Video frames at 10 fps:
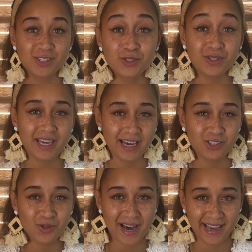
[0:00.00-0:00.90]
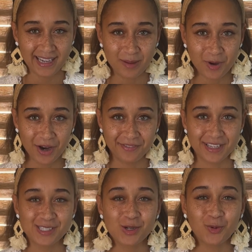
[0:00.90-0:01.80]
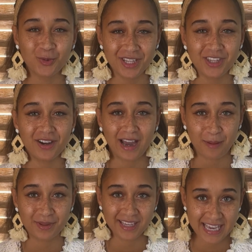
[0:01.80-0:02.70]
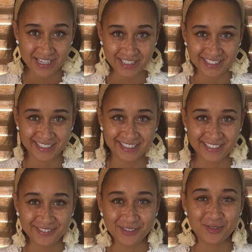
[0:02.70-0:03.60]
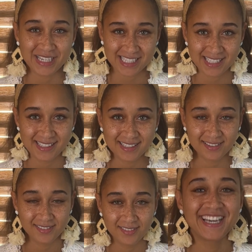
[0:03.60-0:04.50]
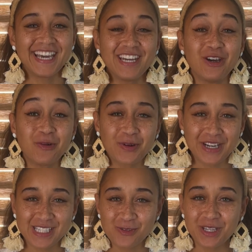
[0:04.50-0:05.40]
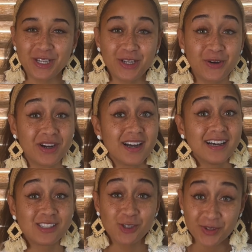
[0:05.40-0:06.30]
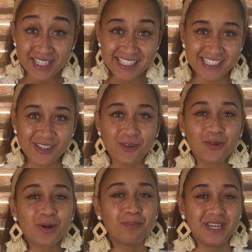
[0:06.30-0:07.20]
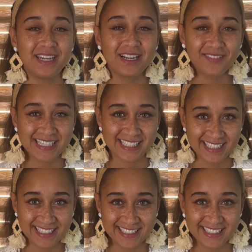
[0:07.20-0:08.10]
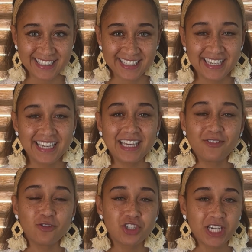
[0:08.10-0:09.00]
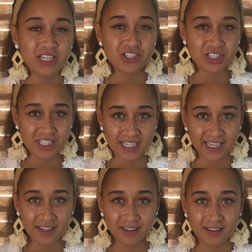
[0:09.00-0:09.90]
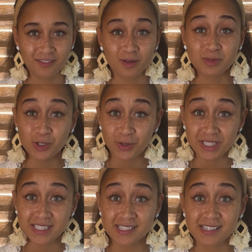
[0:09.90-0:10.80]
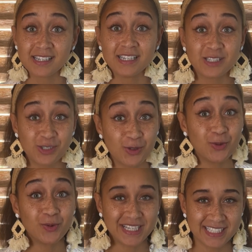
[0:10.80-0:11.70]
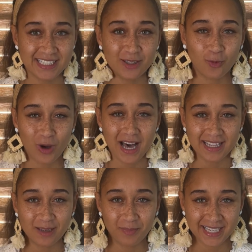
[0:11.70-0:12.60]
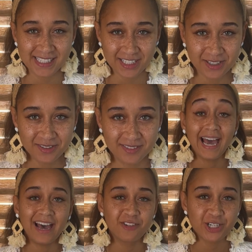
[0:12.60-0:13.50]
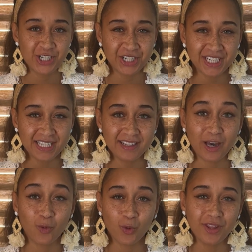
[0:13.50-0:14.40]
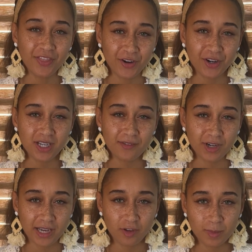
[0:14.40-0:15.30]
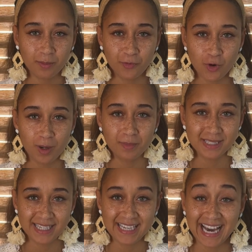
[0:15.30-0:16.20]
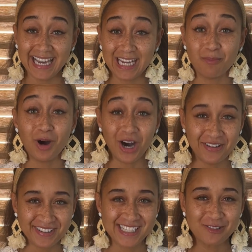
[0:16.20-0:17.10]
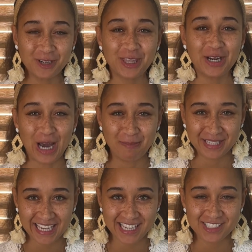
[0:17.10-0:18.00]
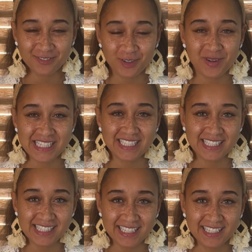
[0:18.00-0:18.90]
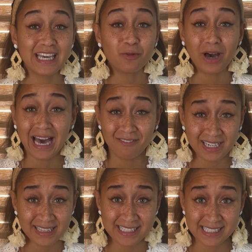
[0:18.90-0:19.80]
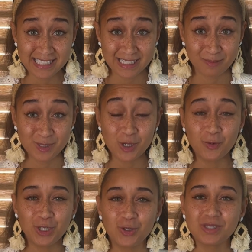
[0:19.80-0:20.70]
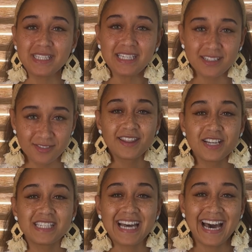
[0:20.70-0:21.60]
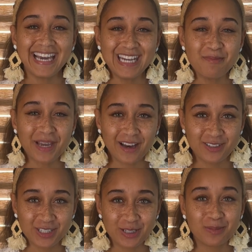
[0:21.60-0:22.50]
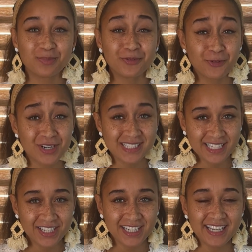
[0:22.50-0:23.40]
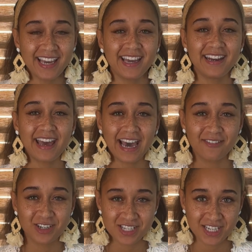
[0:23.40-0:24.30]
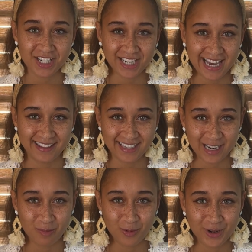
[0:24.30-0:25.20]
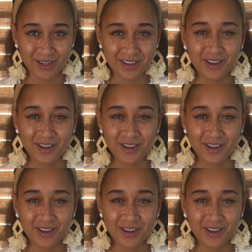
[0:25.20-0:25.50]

to the actual I&M office with your application for residency. And no worries, whether you're a tourist or a pending resident, if you change your stay from tourist to resident while in Mexico, after turning in that 1/3 of your FMM form to the I&M office with your application for residency, they will have it in the system. So when you leave, there's an I&M counter before security and after security at the airport.